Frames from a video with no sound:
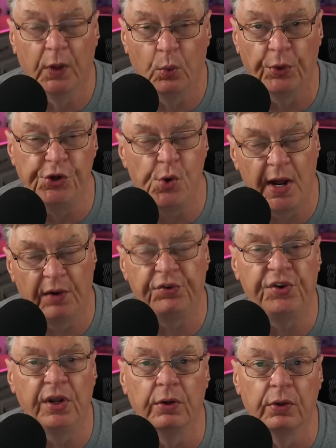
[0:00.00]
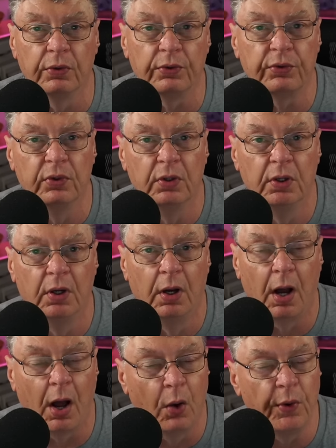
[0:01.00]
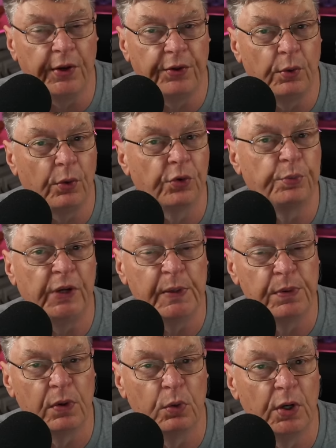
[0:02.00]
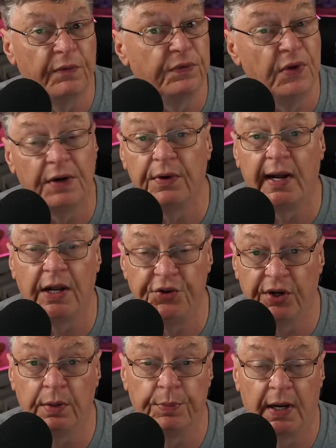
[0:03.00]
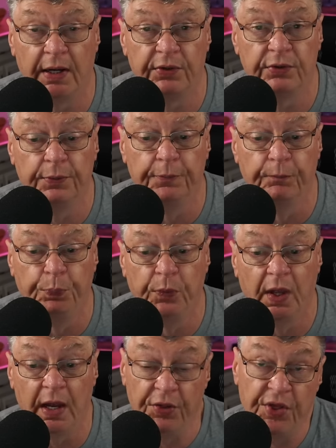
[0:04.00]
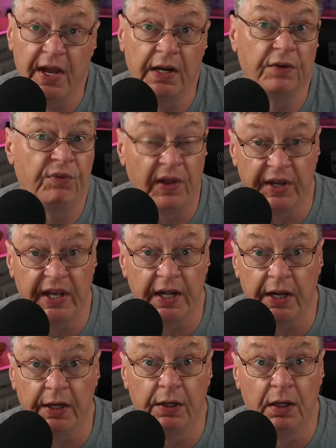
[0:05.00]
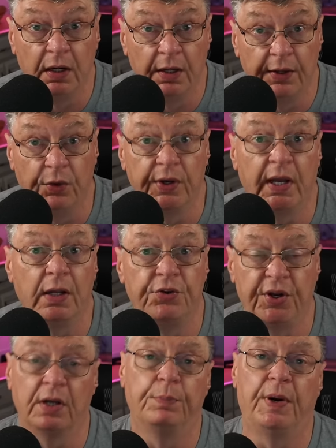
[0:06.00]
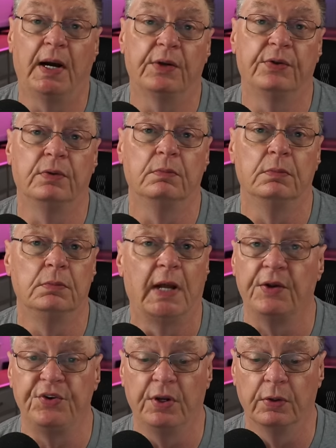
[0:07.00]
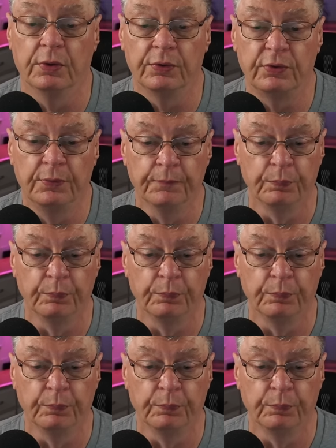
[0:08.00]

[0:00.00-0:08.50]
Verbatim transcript: when you have shingles only to those people who have never had chickenpox. And then if they get it, they'll get chickenpox, not shingles.